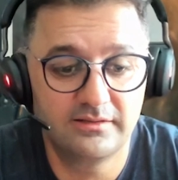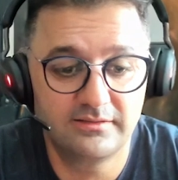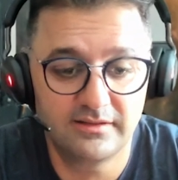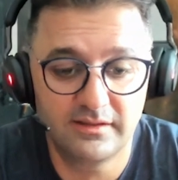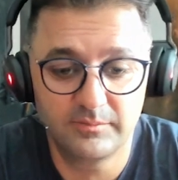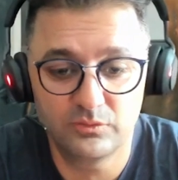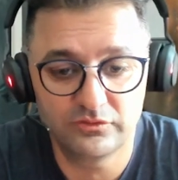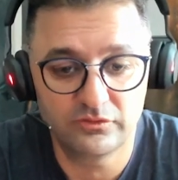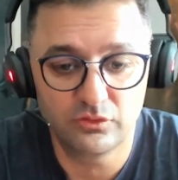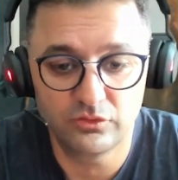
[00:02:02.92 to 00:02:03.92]
At that time, there
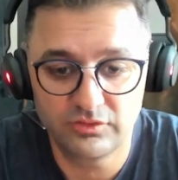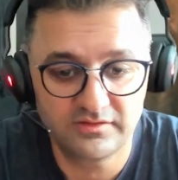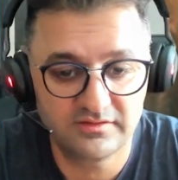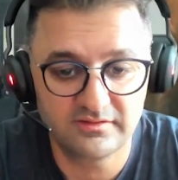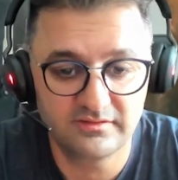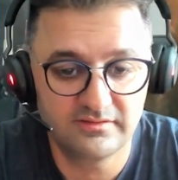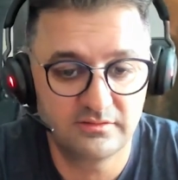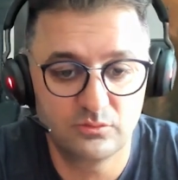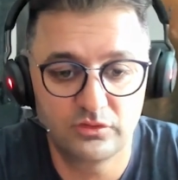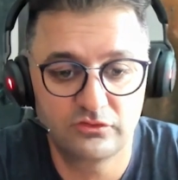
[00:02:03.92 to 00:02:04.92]
was no addressing
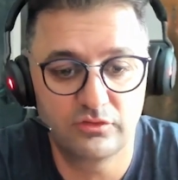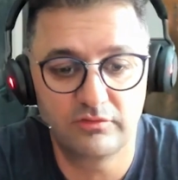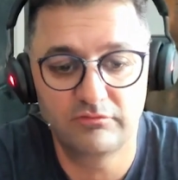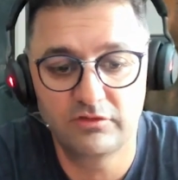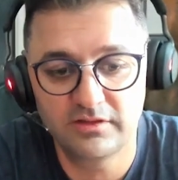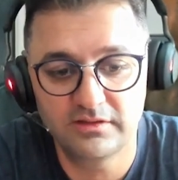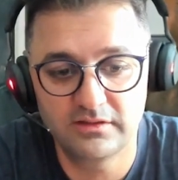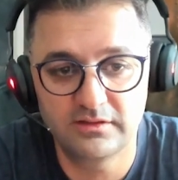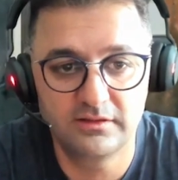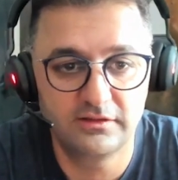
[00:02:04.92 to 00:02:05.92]
system whatsoever
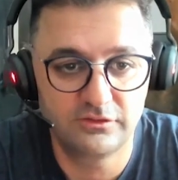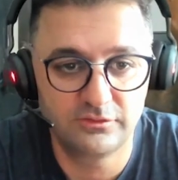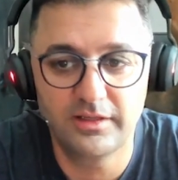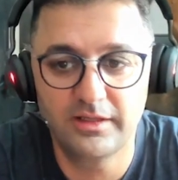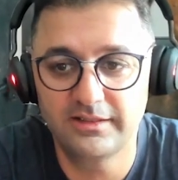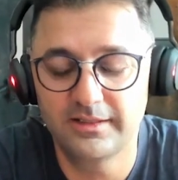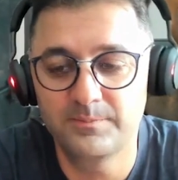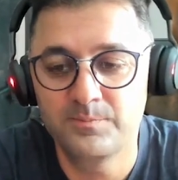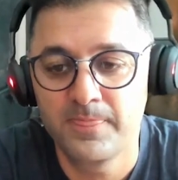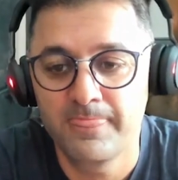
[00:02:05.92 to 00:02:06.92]
in Dubai.
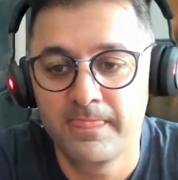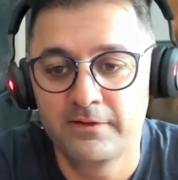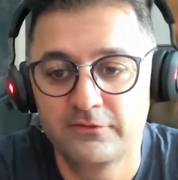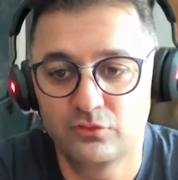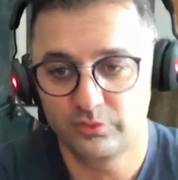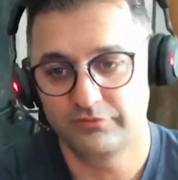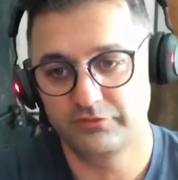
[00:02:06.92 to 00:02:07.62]
Yeah. So we've